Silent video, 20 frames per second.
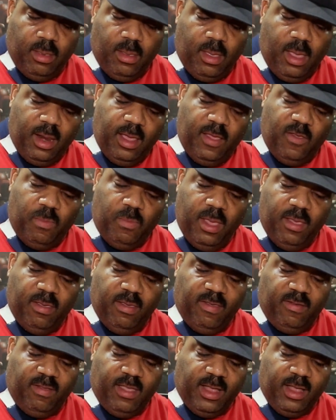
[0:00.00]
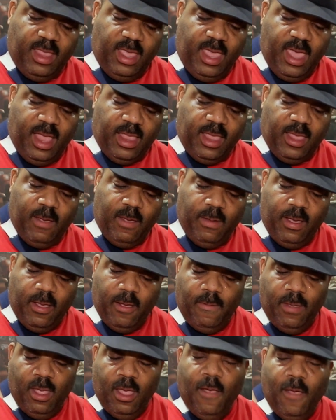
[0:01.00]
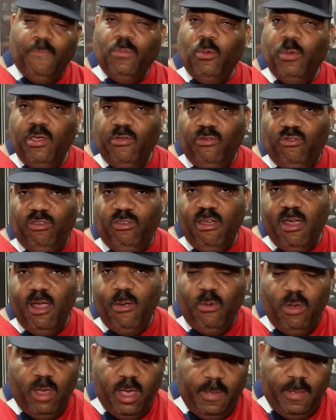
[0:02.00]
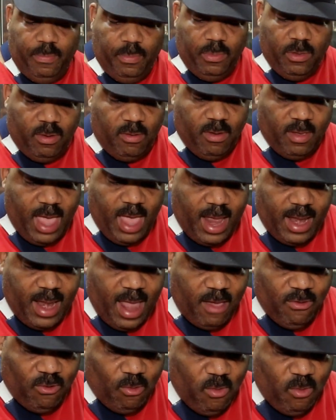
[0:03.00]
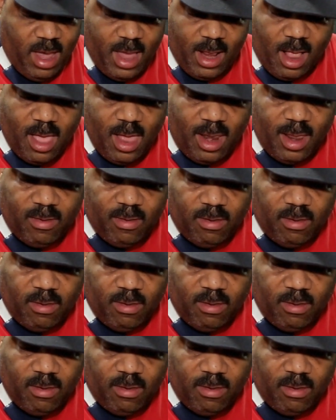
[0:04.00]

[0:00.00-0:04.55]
Oh, these pieces are stuck together. There we go. So we use cherry wood, so it's got a nice red color